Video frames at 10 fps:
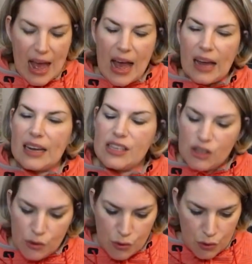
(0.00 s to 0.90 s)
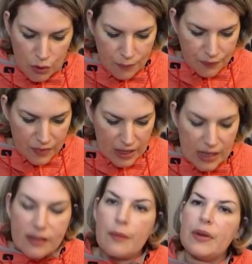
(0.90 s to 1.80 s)
And I saw
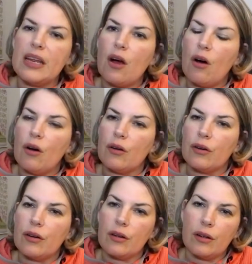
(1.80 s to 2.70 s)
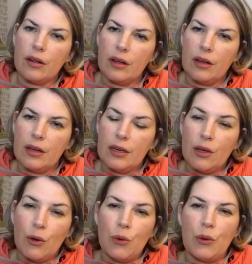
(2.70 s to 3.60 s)
somebody on,
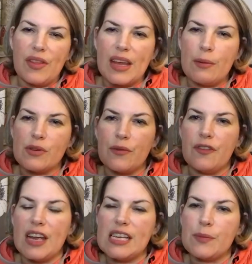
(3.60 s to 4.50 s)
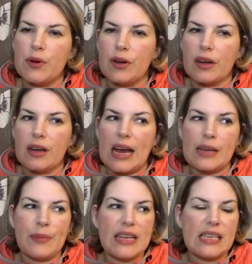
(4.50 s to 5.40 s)
I think it was on Facebook, had
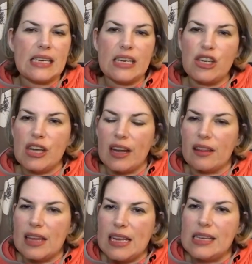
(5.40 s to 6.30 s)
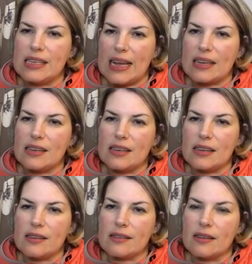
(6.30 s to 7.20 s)
been stitching these
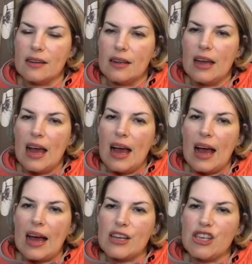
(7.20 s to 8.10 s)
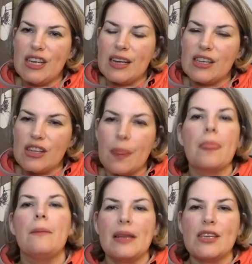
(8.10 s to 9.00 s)
Santas, and she had done
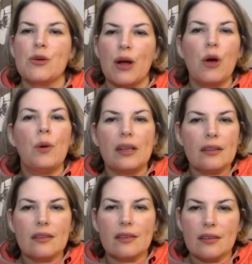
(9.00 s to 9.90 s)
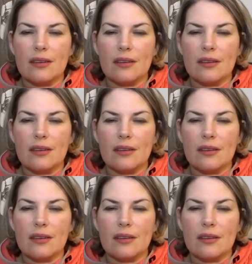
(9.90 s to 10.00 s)
them into a quilt.